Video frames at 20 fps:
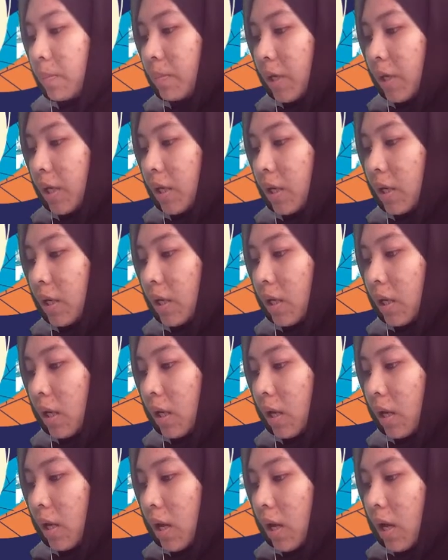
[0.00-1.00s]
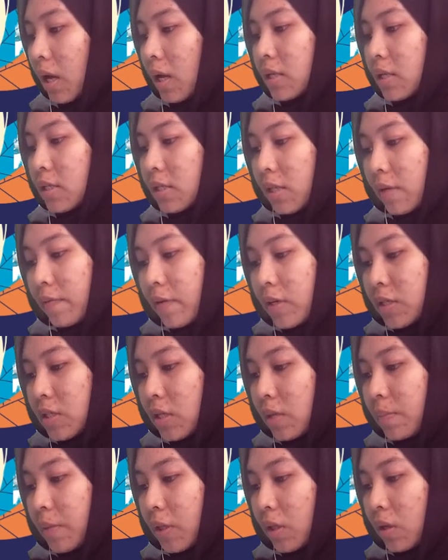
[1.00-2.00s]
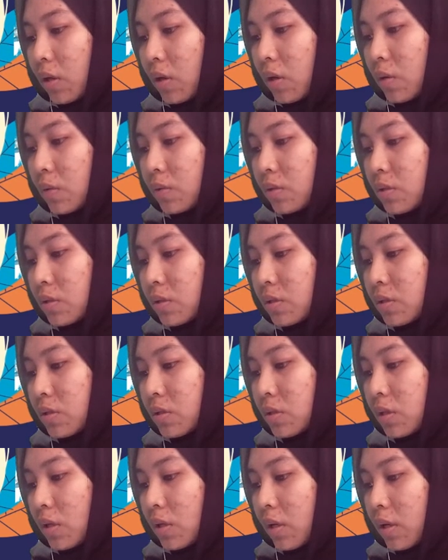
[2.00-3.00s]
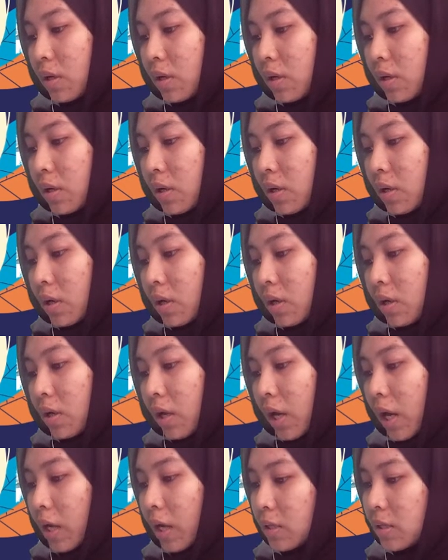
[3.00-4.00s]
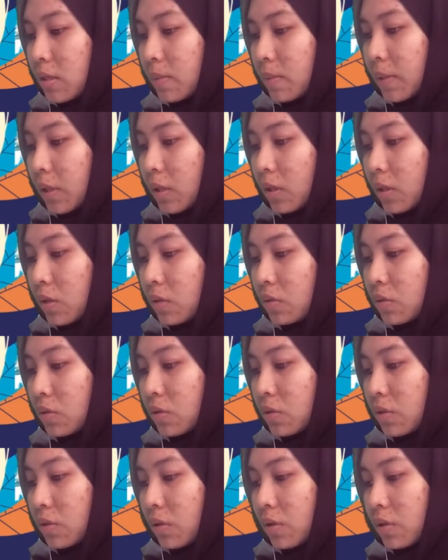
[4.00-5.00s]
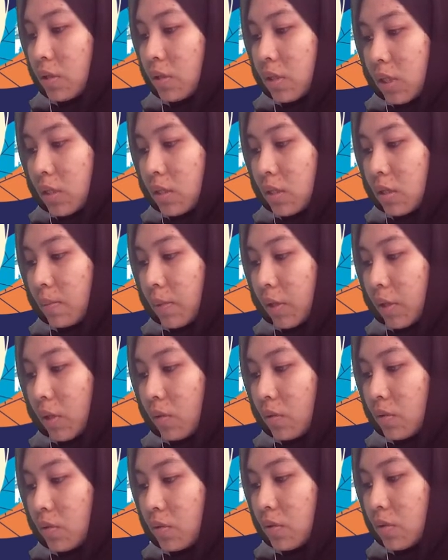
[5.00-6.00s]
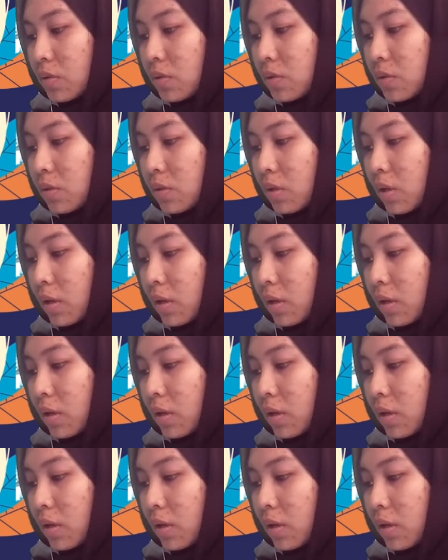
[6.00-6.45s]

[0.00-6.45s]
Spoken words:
be 7 semitones, 8 semitones, or 6 semitones,